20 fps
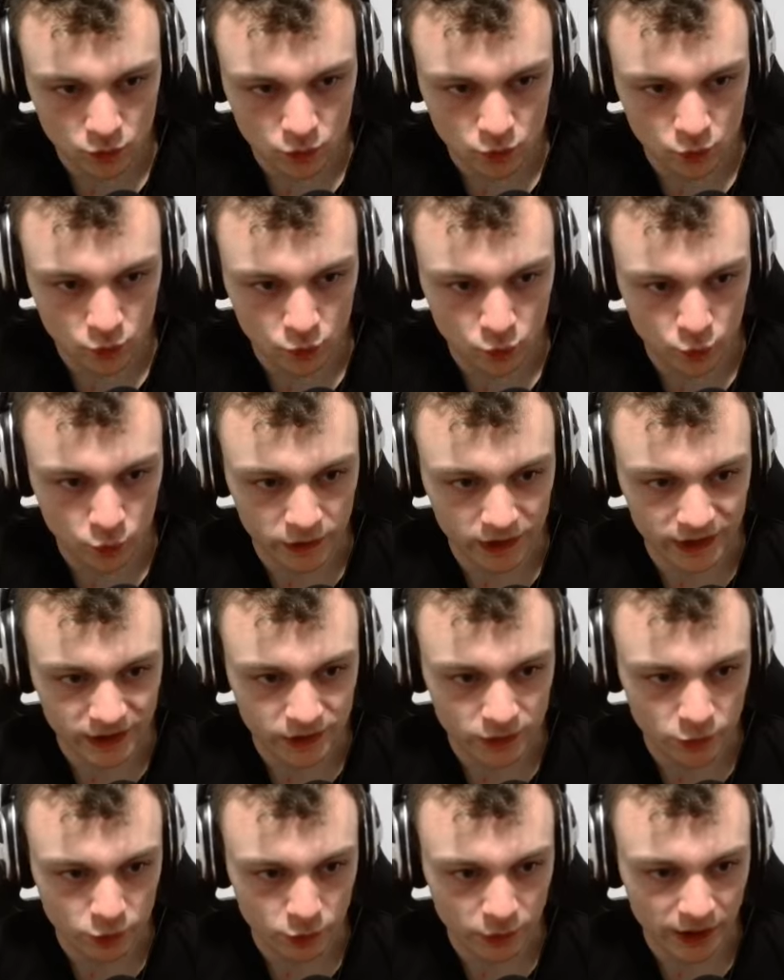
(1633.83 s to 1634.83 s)
we
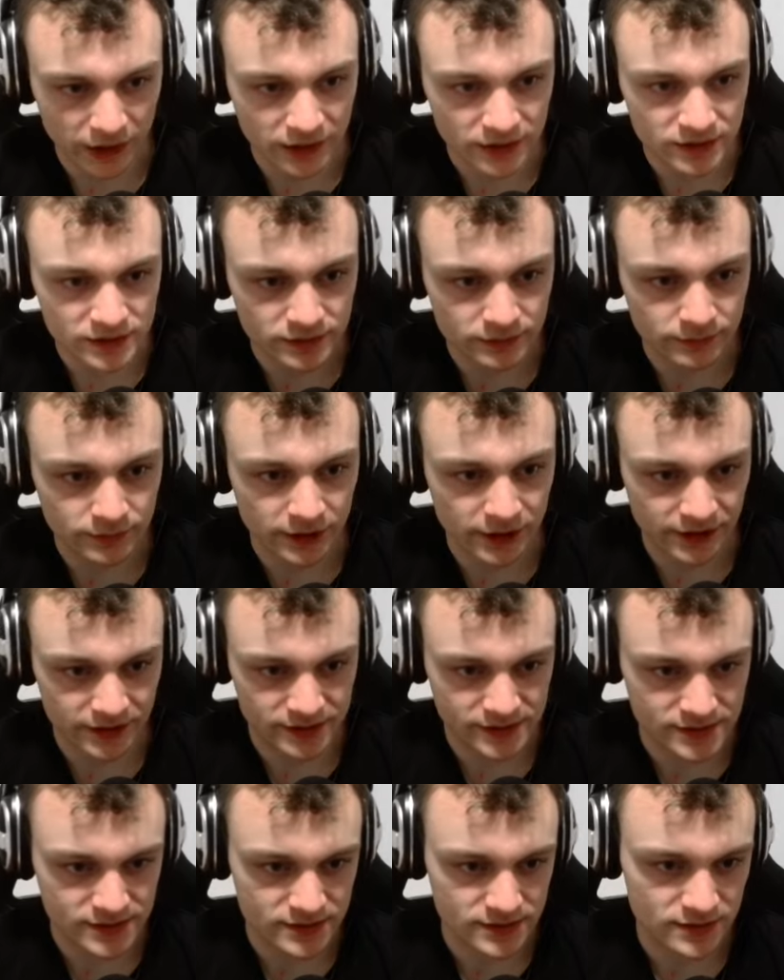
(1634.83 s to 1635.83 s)

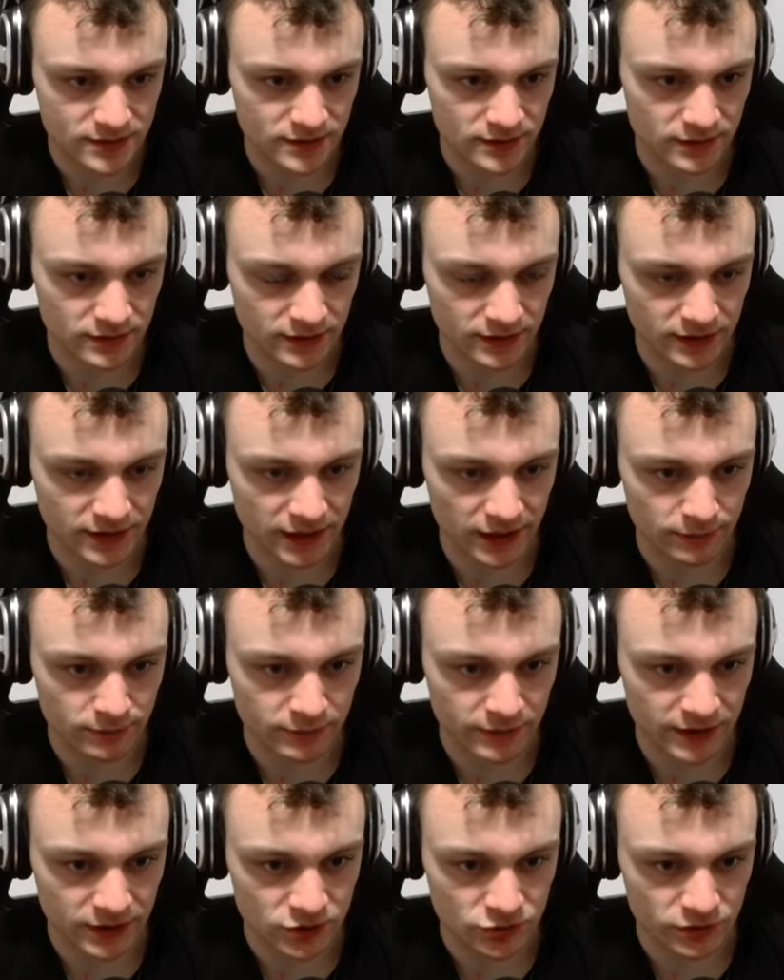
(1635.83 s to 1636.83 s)
randomize the game
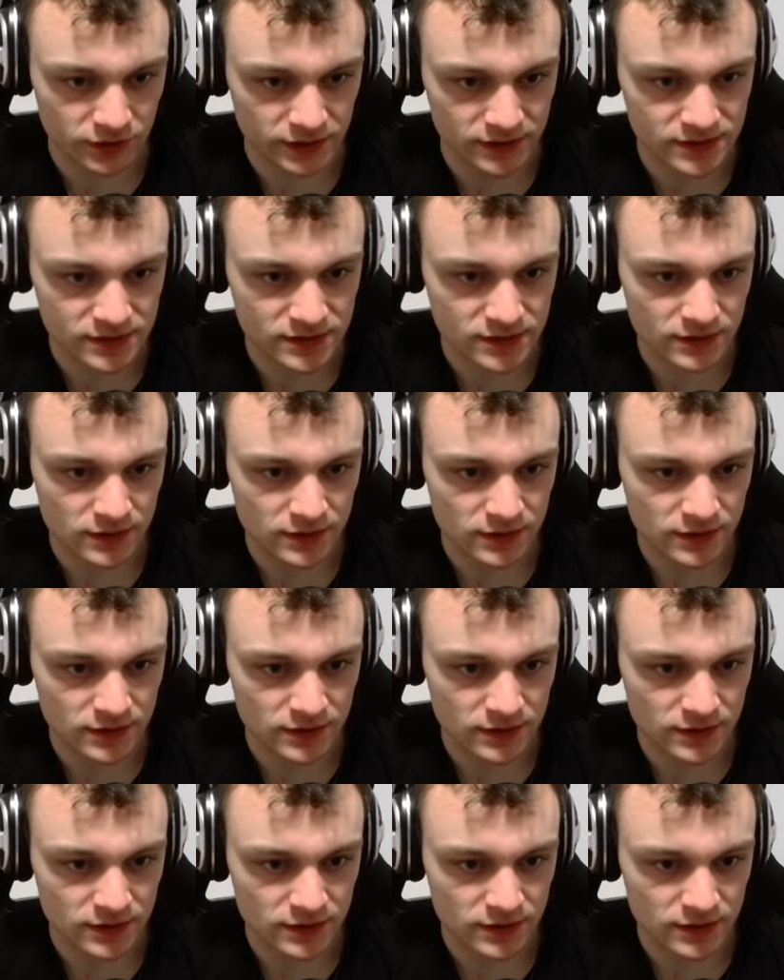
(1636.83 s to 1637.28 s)
matrix.